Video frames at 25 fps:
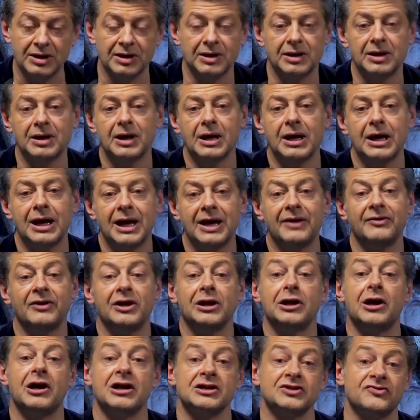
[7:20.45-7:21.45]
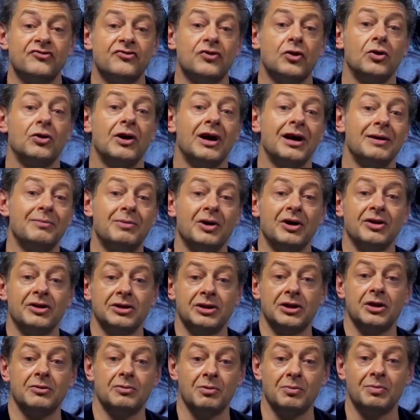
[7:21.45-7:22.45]
And in the last foray by the
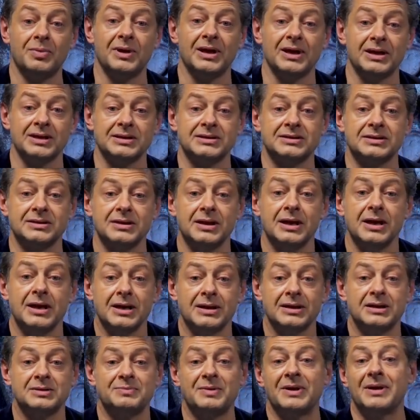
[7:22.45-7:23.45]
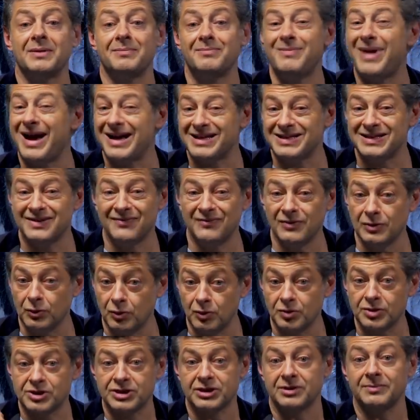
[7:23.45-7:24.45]
human beings, there's been a massive
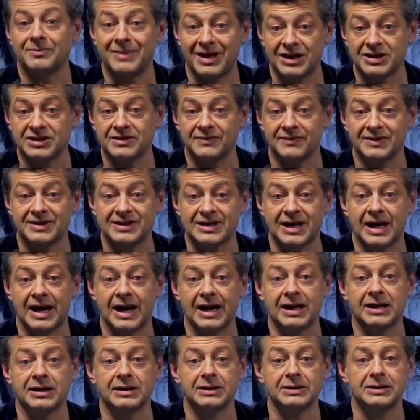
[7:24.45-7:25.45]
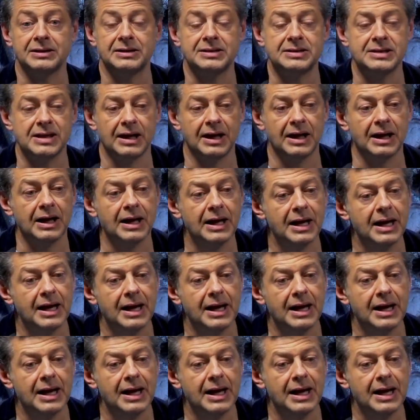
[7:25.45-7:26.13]
launch and massive attack, and uh,